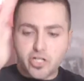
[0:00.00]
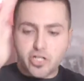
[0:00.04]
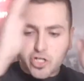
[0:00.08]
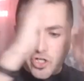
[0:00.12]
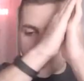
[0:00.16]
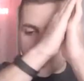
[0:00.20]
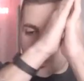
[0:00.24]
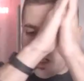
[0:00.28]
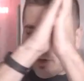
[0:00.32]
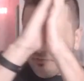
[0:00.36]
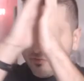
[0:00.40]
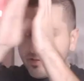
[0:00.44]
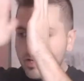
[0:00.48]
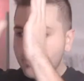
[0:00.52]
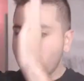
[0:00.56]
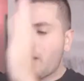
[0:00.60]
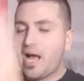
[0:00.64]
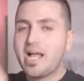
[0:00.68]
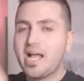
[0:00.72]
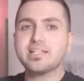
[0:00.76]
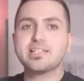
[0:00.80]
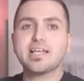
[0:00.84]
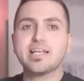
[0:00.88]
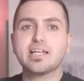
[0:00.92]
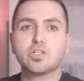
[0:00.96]
to shift your
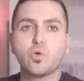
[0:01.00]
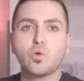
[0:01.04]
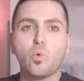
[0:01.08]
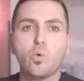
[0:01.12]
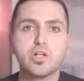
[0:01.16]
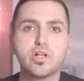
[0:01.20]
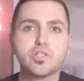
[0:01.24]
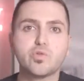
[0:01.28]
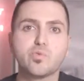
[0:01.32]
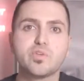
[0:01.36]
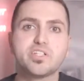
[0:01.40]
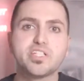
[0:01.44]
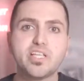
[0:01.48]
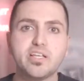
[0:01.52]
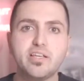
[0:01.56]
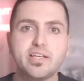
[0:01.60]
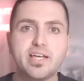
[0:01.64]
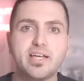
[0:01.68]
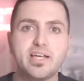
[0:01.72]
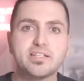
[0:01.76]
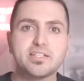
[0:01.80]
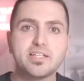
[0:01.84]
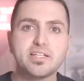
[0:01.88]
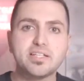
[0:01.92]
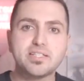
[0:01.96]
mindset towards
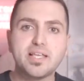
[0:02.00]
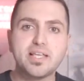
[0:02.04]
resilience.